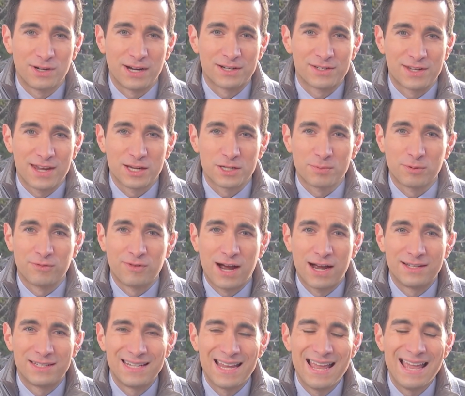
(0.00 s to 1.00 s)
Our next guest
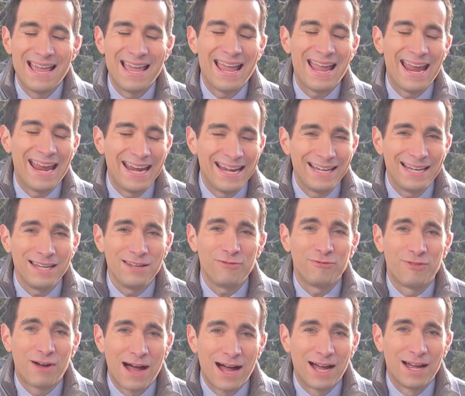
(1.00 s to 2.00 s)
provides
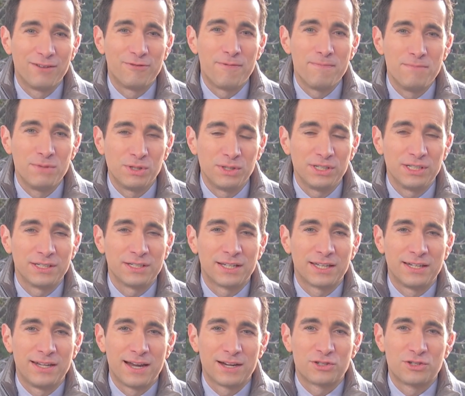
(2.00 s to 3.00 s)
85 million
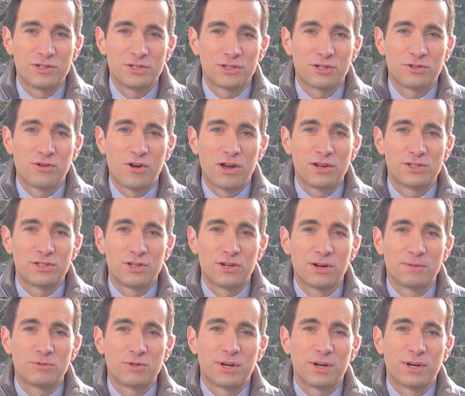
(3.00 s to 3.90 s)
connections across Europe.